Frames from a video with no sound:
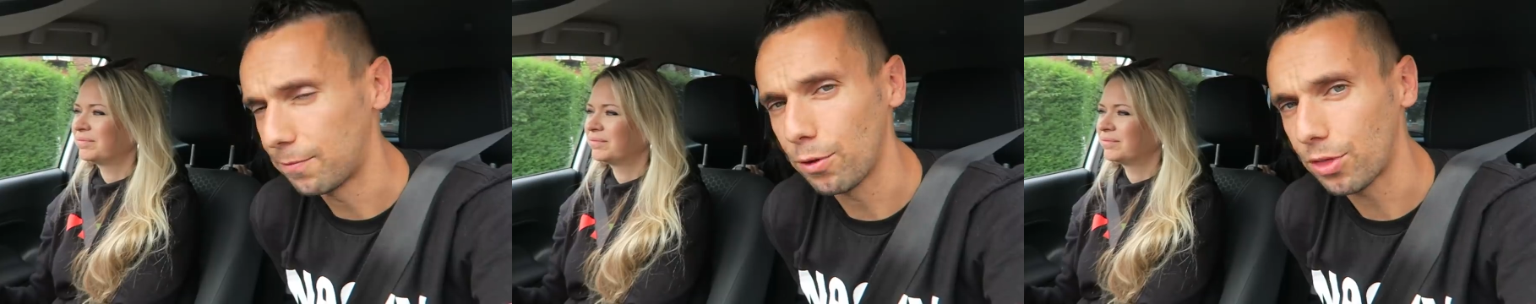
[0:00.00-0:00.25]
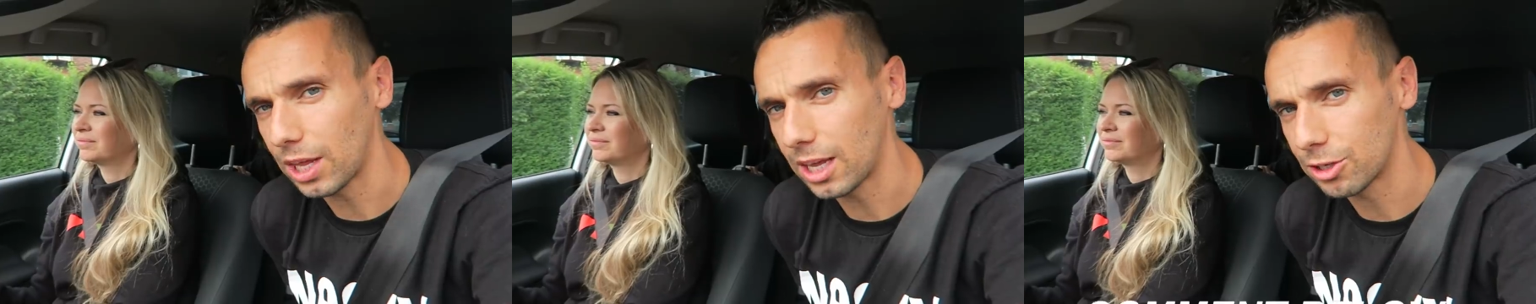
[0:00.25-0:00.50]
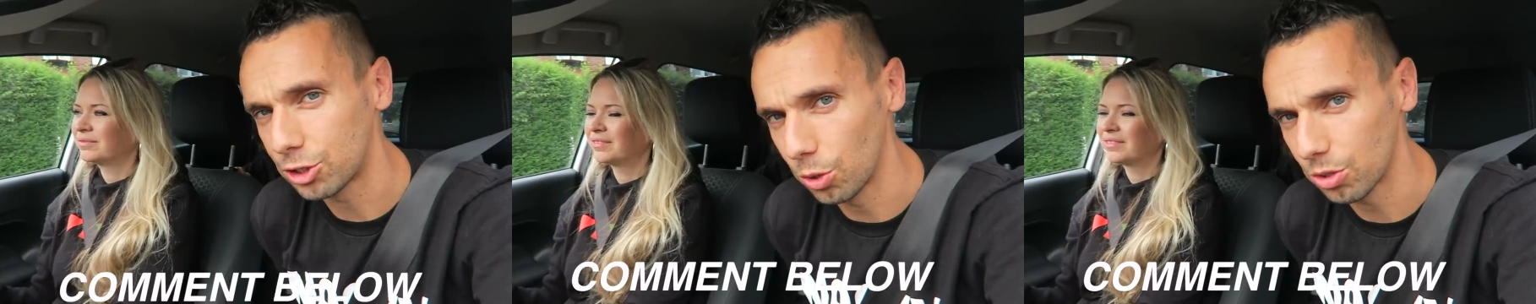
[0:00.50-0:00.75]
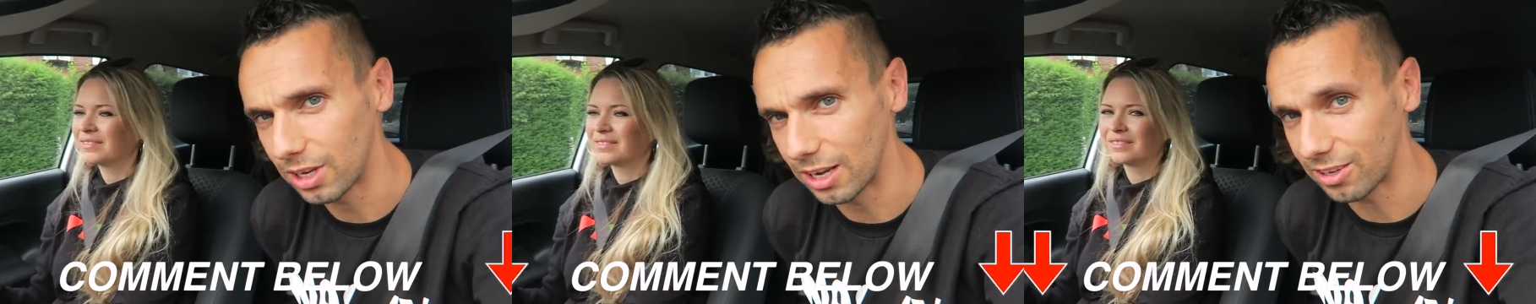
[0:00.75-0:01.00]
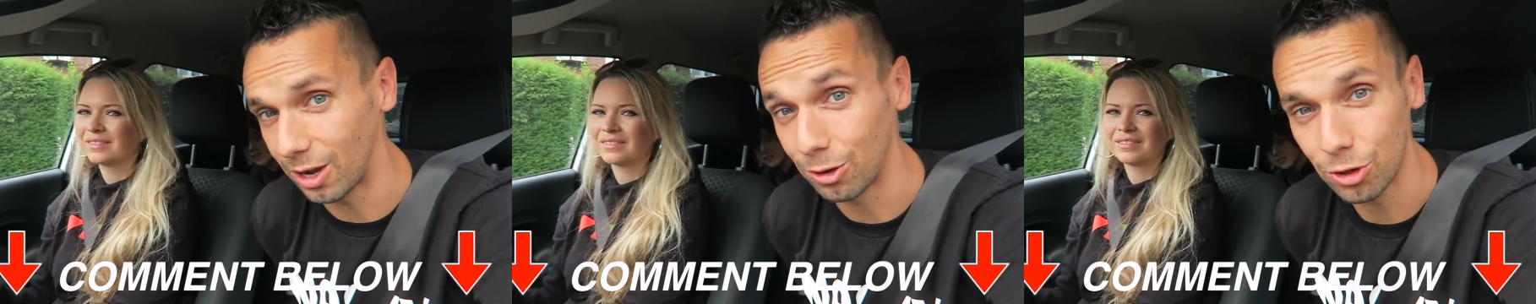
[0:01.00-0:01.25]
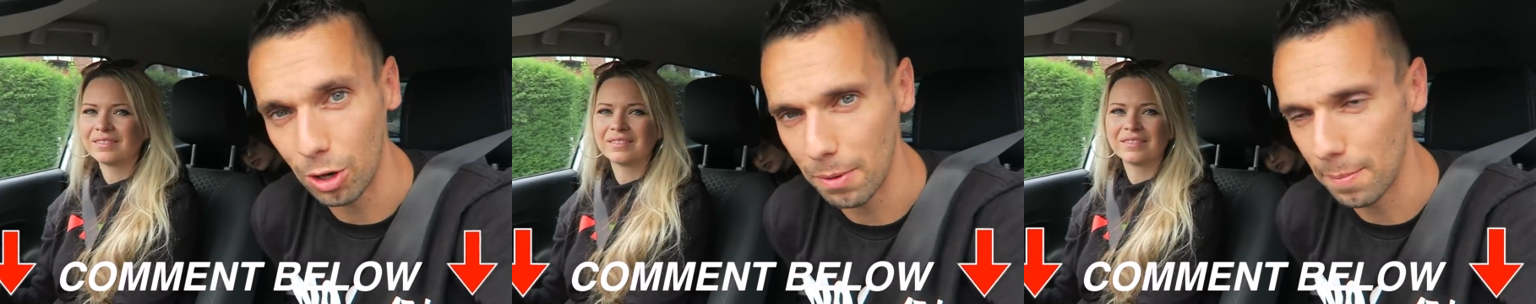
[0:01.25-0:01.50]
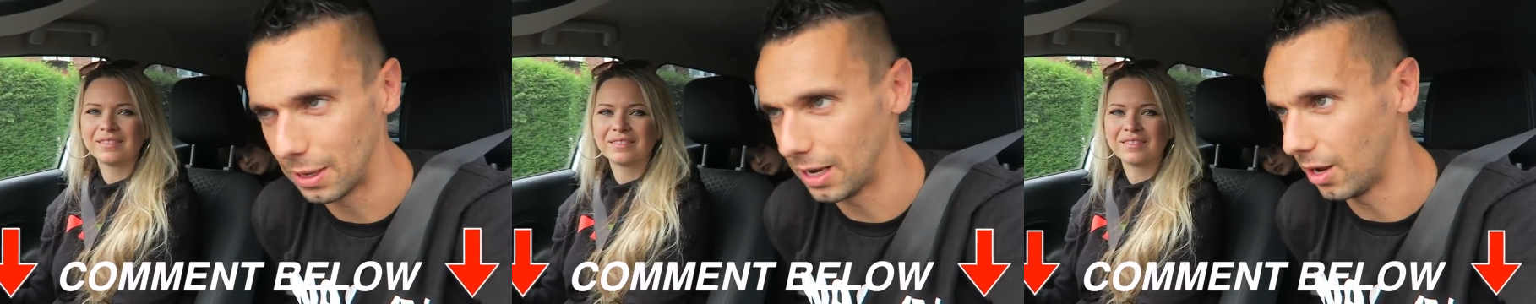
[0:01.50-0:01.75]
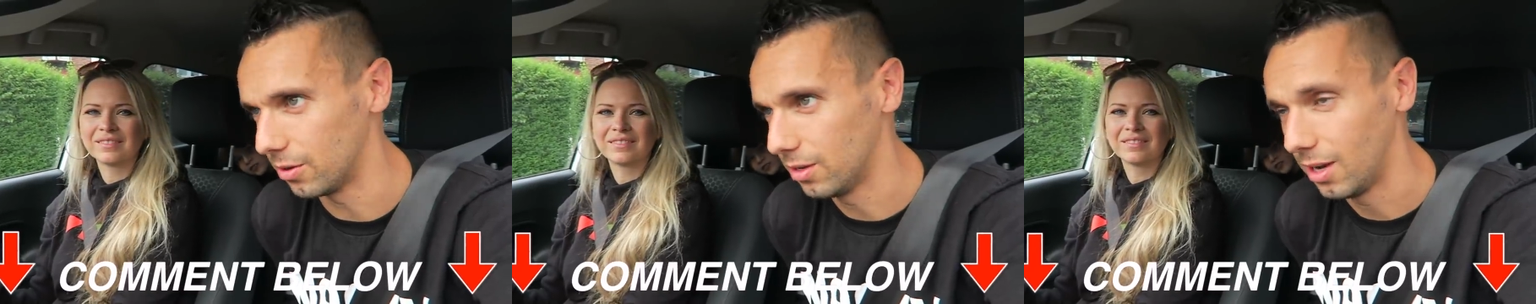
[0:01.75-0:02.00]
Speaker 1: If you think it's your Tesco's, comment
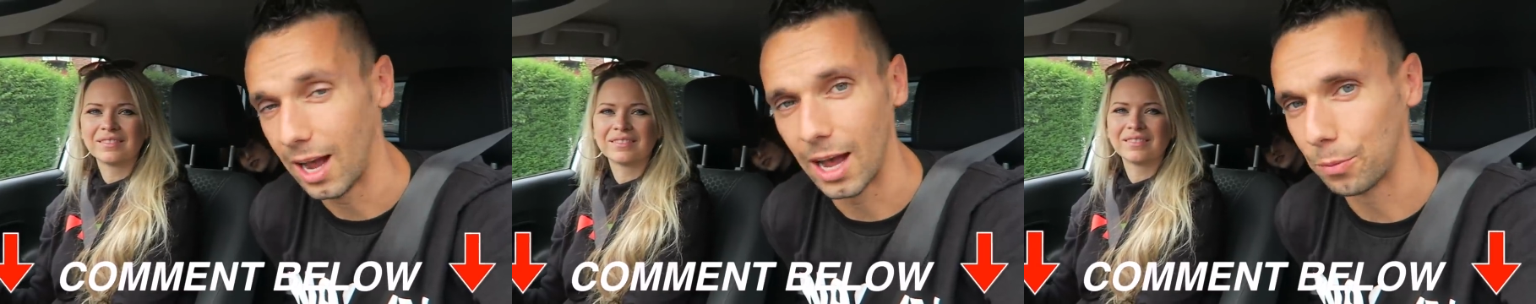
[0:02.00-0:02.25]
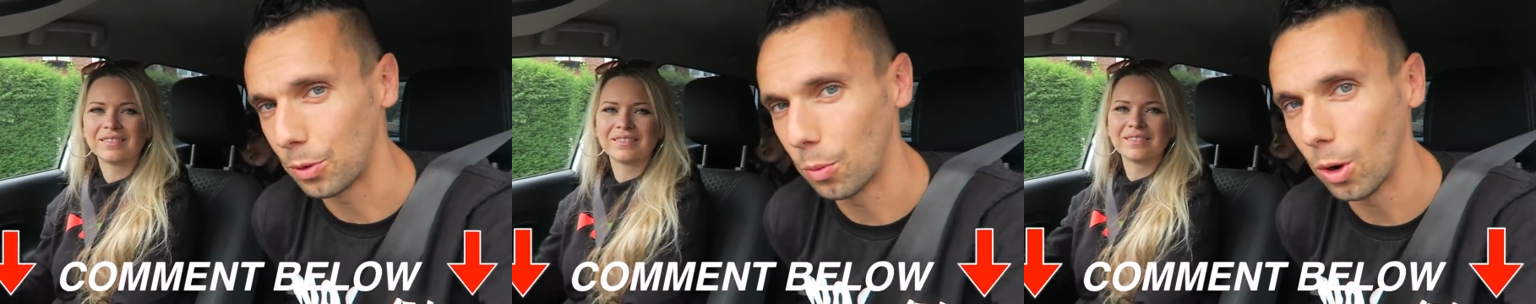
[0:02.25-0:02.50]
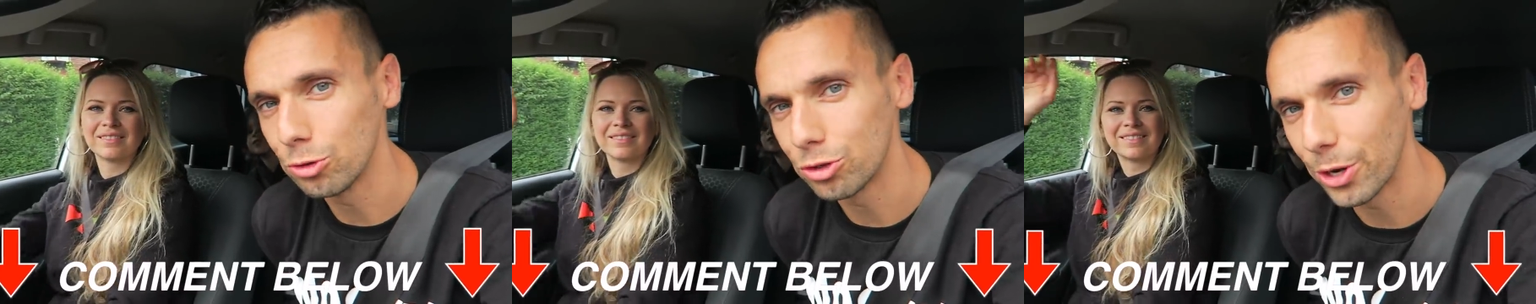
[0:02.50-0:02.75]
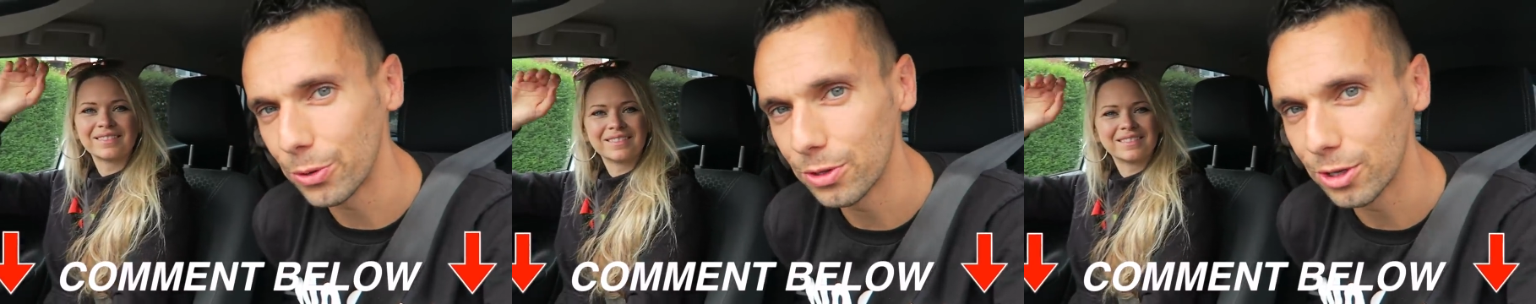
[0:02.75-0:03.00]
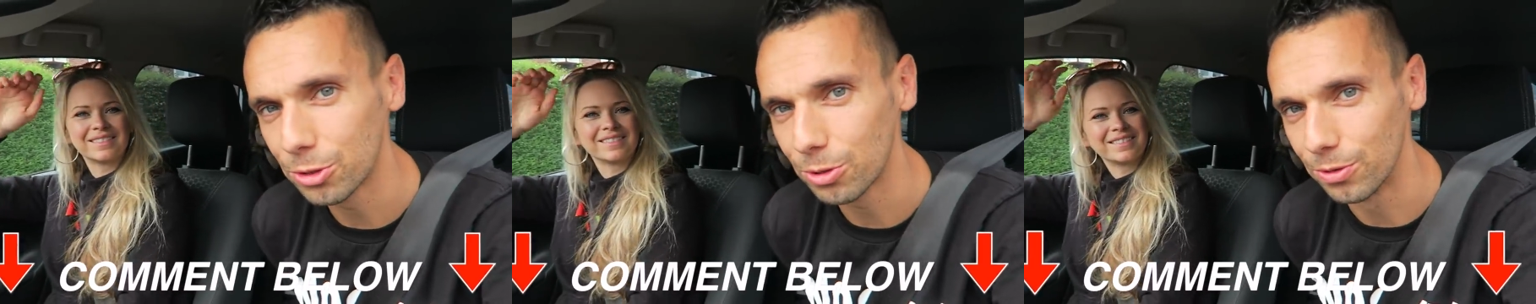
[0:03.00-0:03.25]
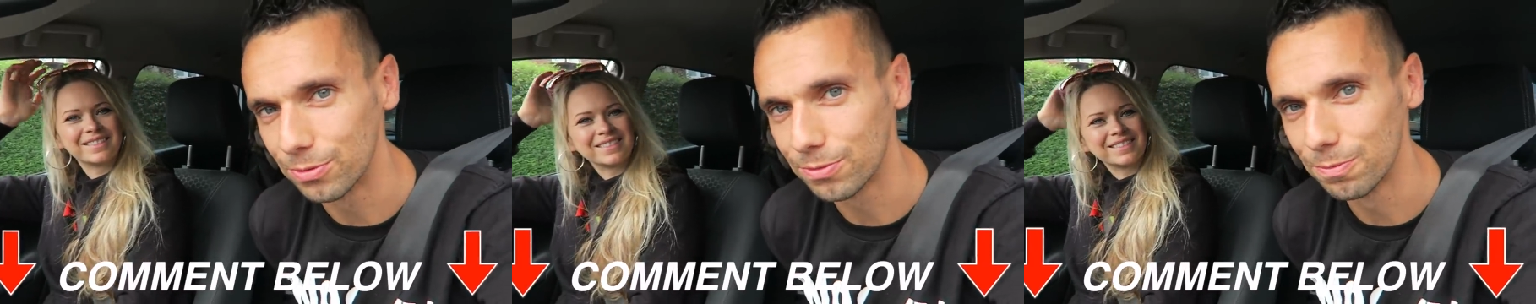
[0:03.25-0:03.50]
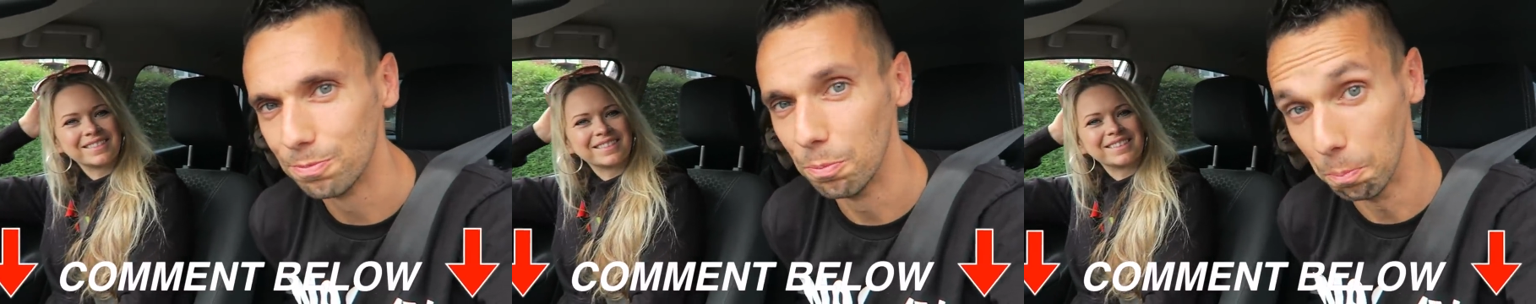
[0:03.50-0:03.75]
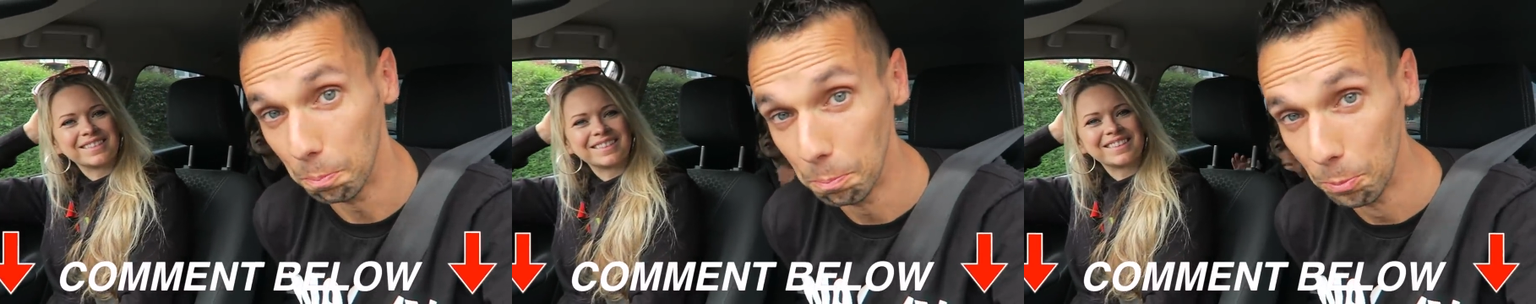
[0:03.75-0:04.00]
below and we won't tell you the truth.
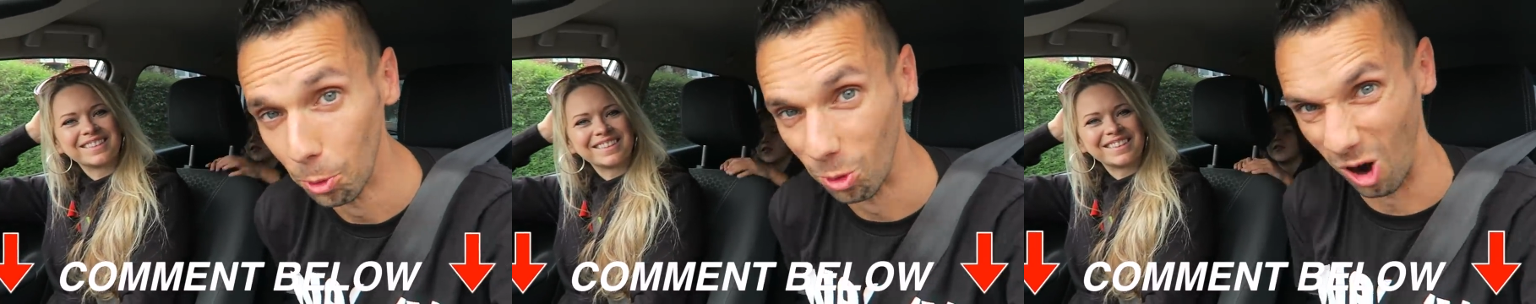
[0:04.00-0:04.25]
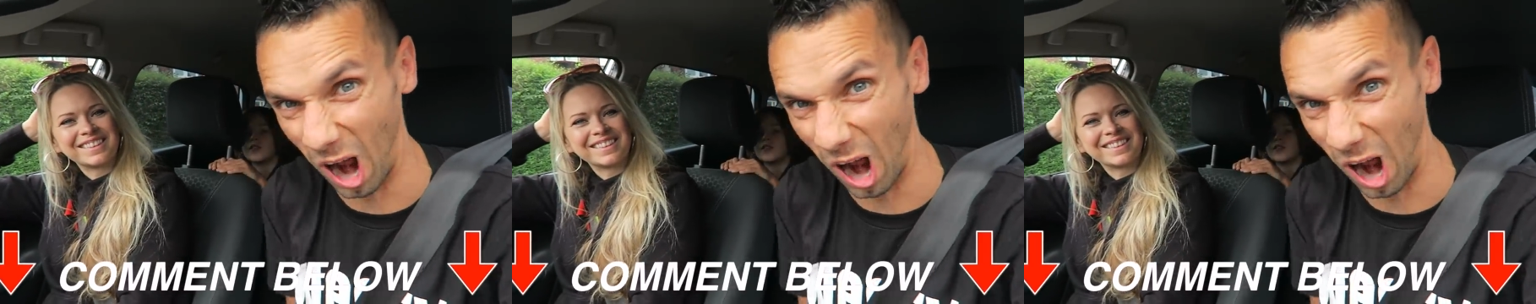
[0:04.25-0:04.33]
It's